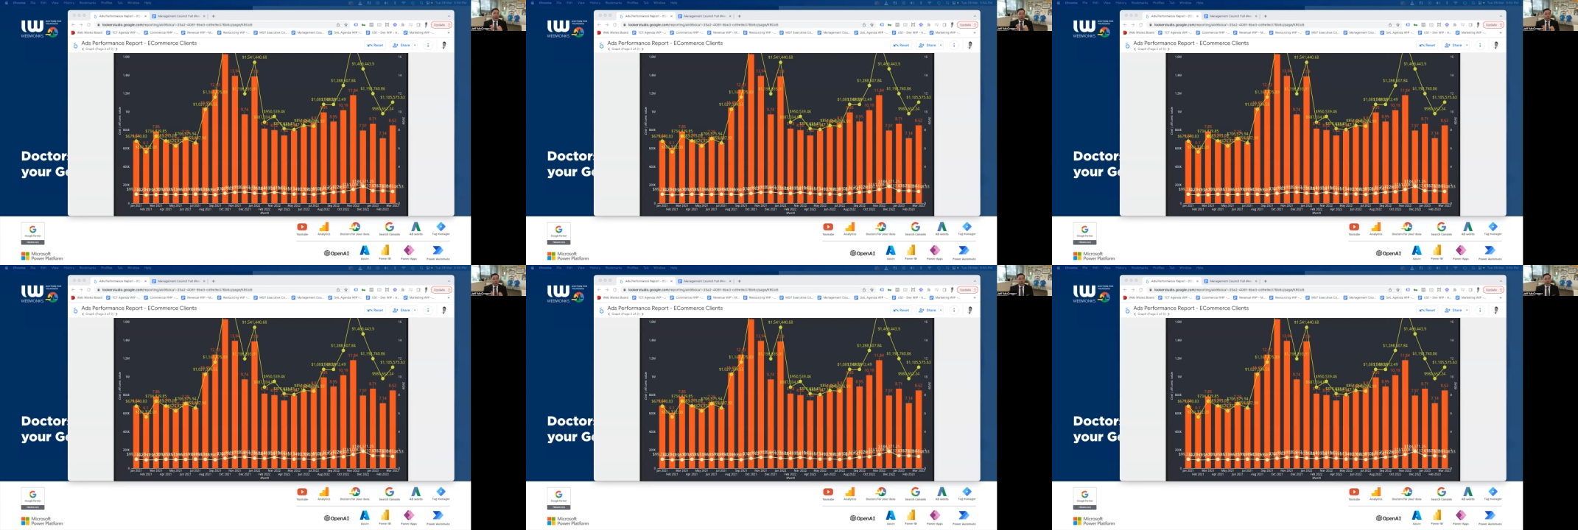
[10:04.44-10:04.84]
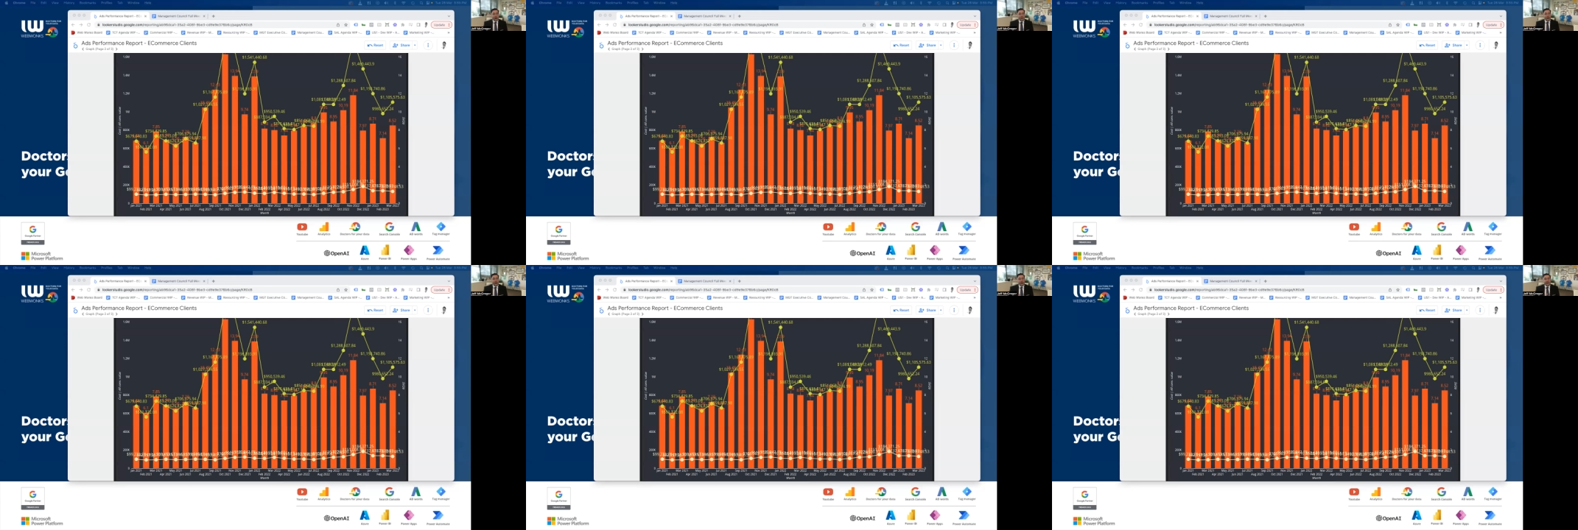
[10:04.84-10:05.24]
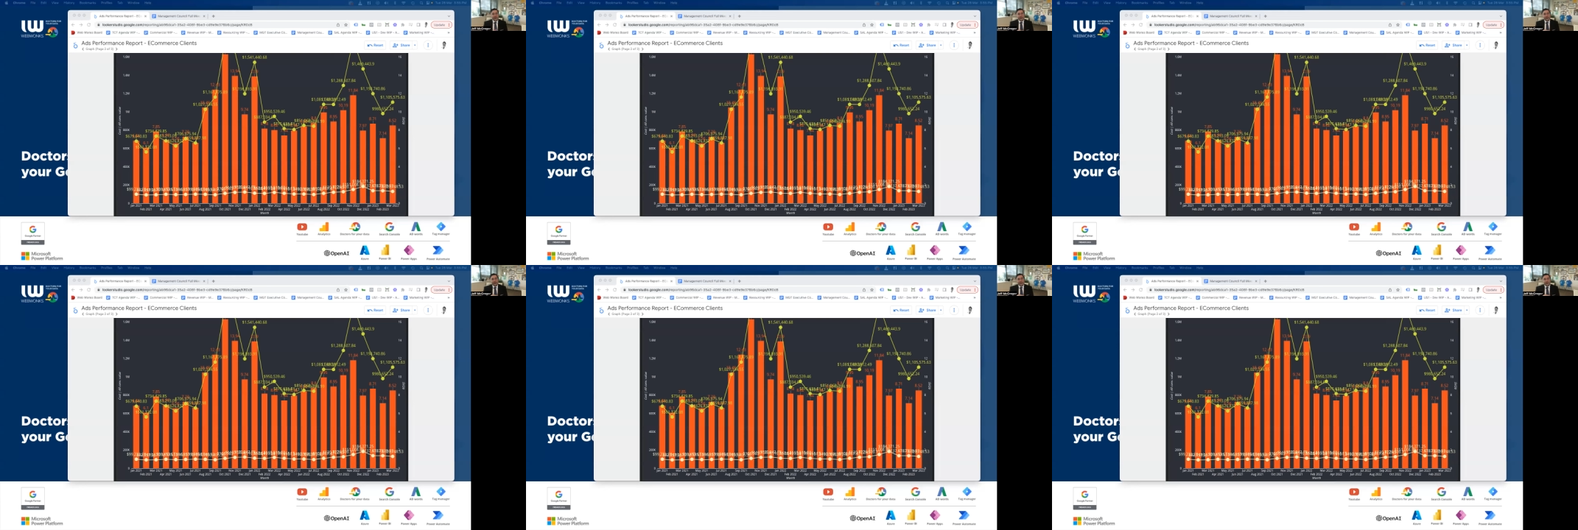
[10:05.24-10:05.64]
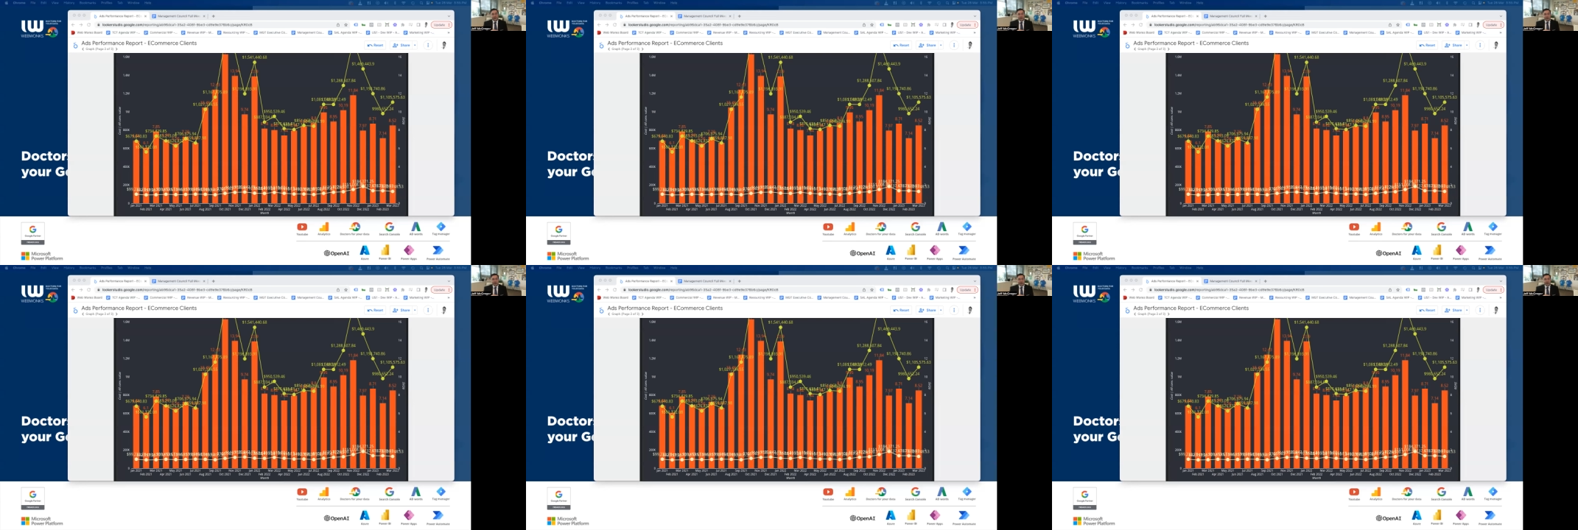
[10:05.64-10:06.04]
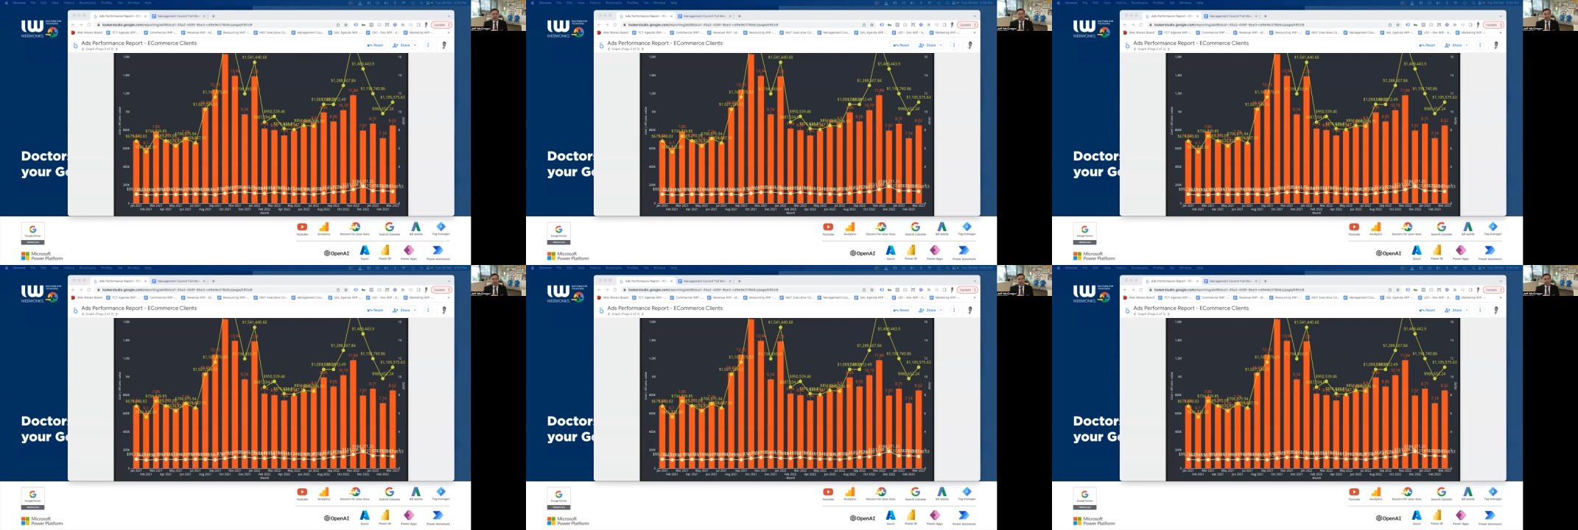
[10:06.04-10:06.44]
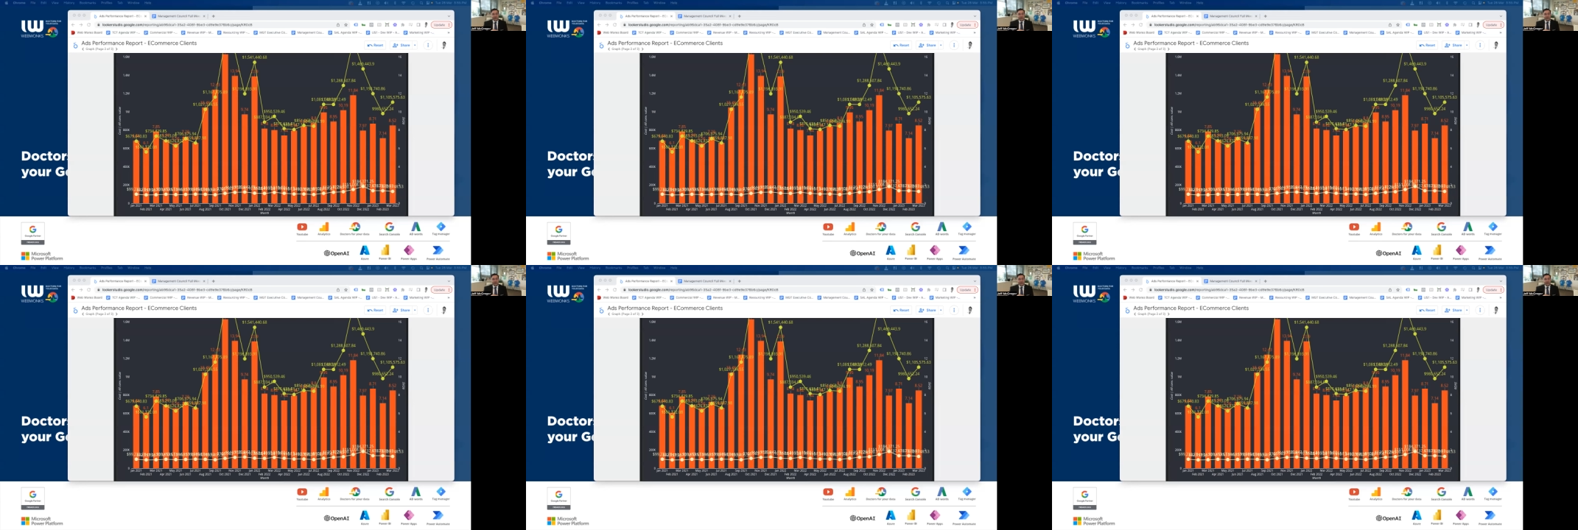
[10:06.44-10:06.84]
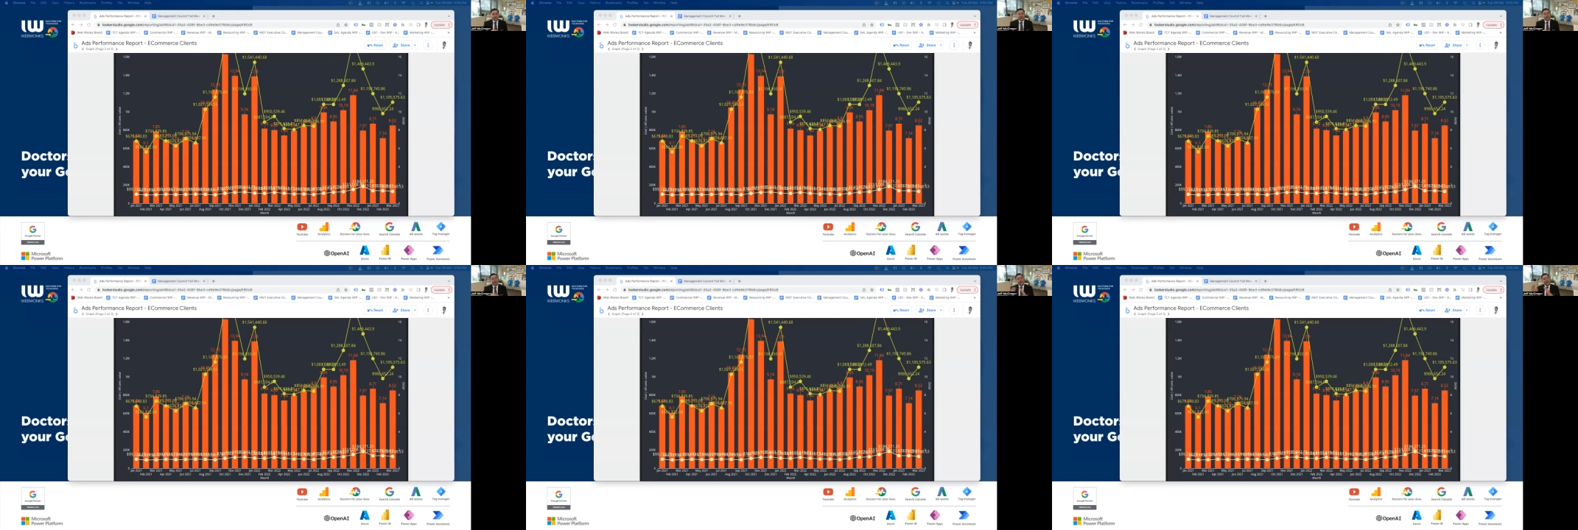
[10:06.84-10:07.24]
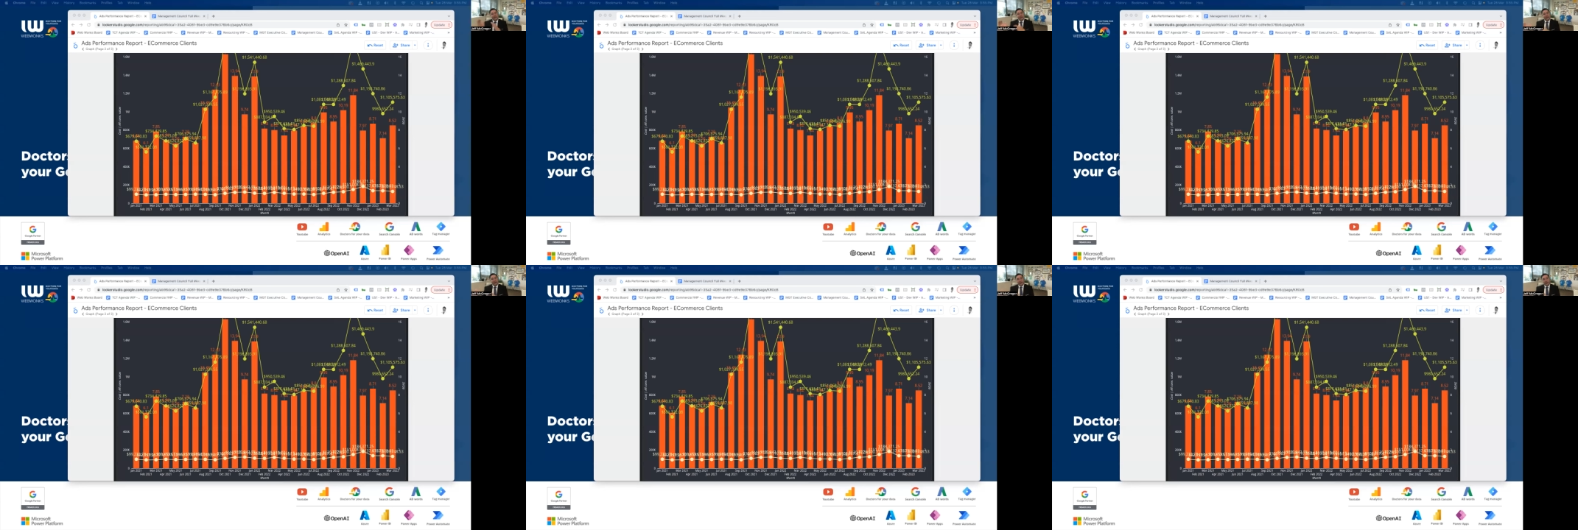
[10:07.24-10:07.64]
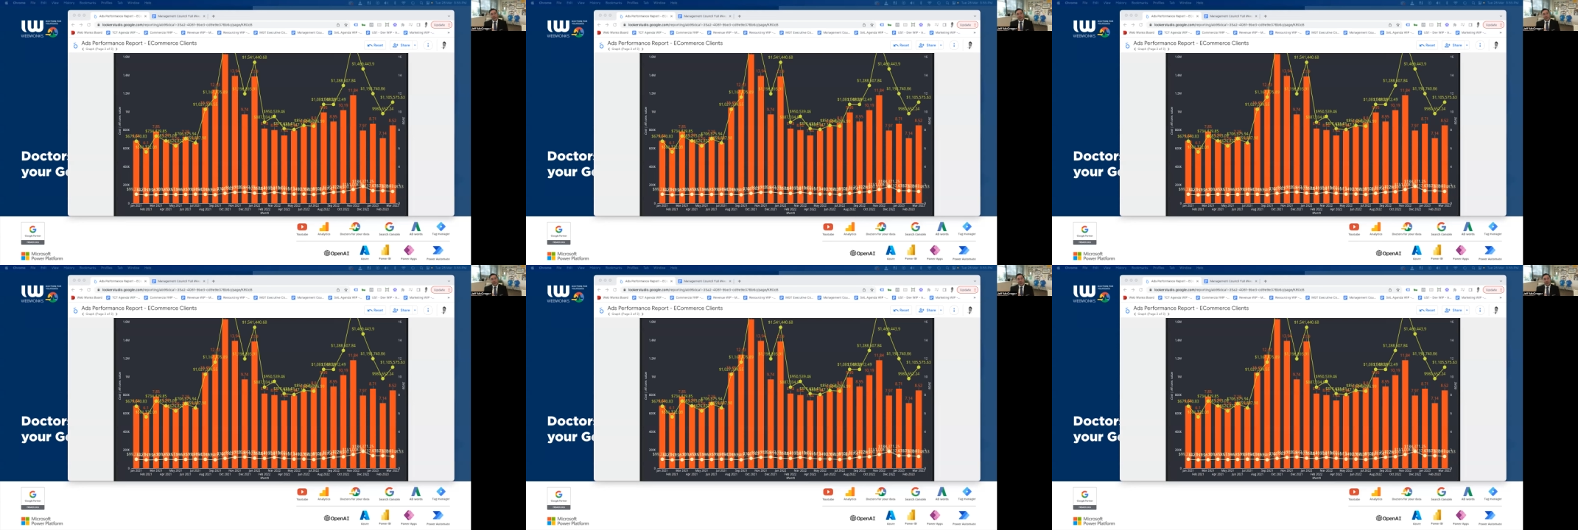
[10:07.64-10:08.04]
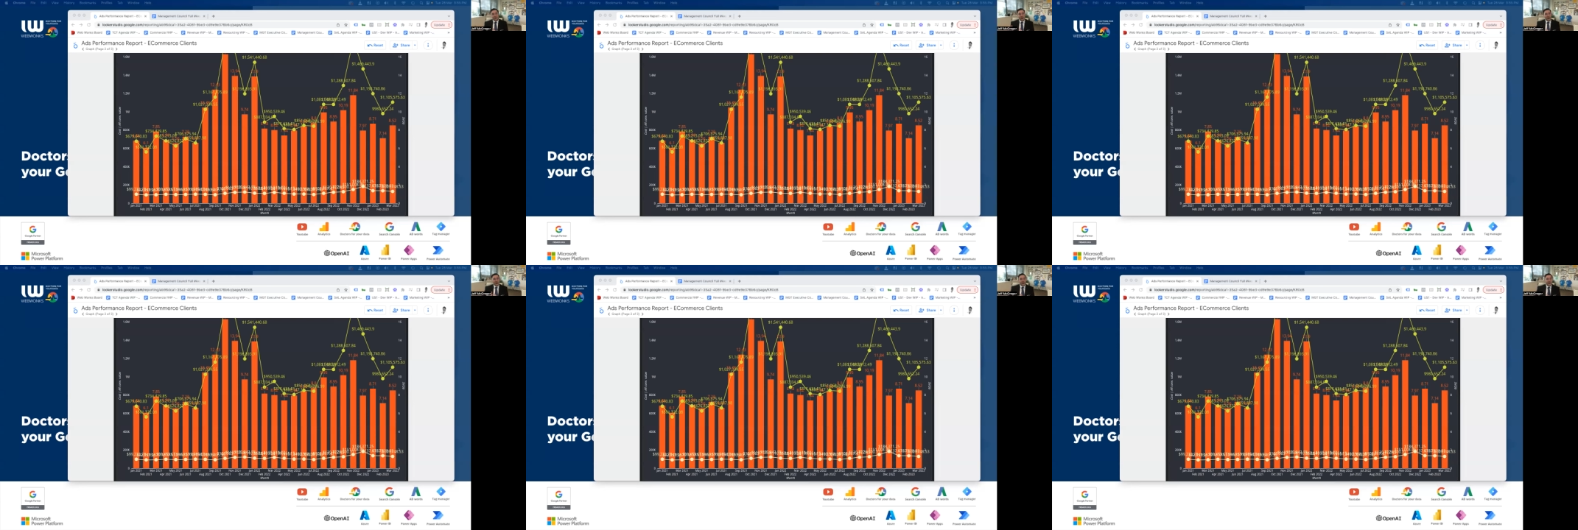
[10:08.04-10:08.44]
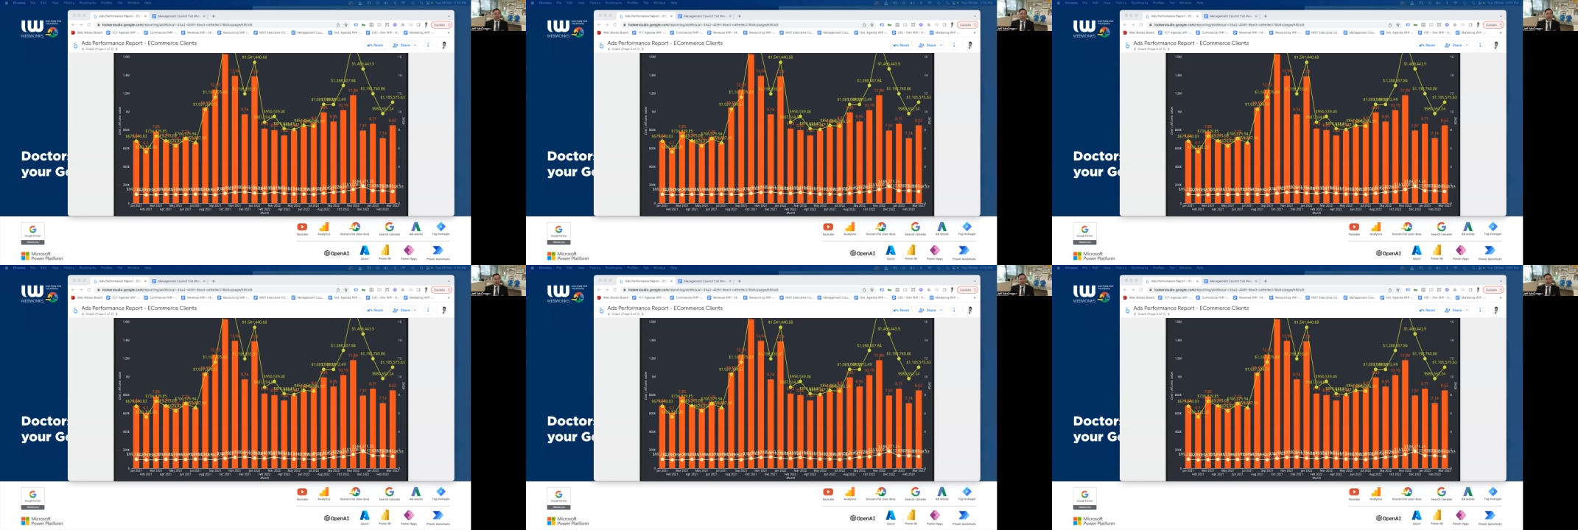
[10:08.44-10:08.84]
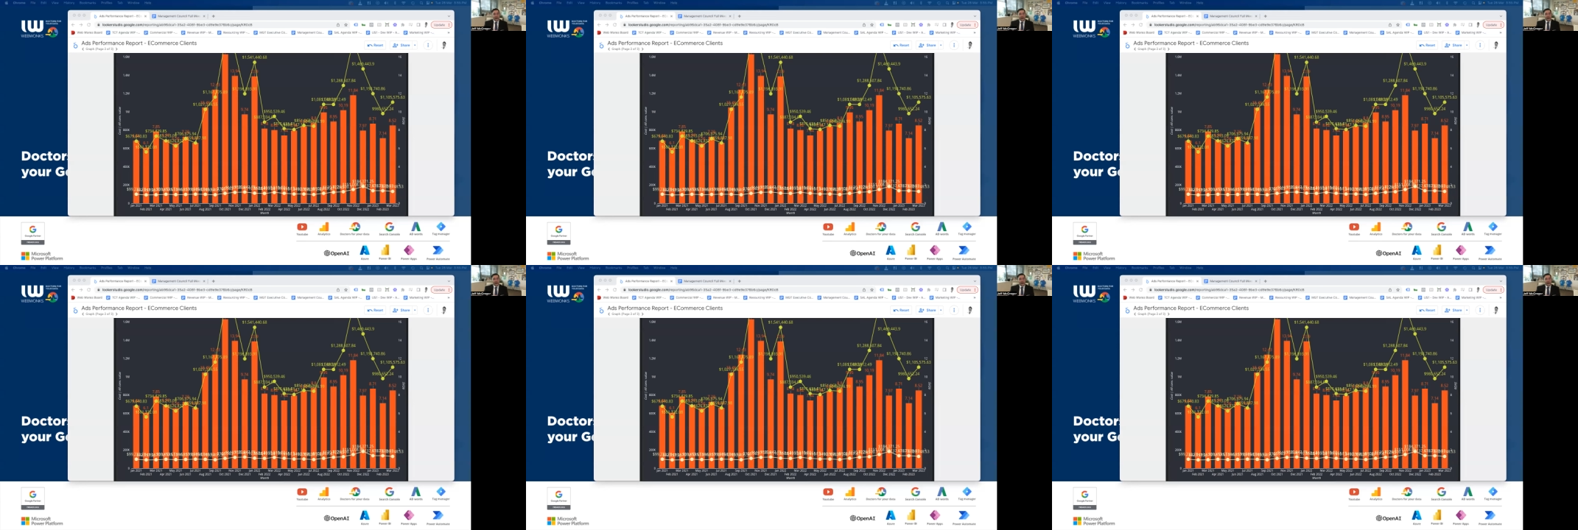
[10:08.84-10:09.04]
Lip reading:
(no speaker visible)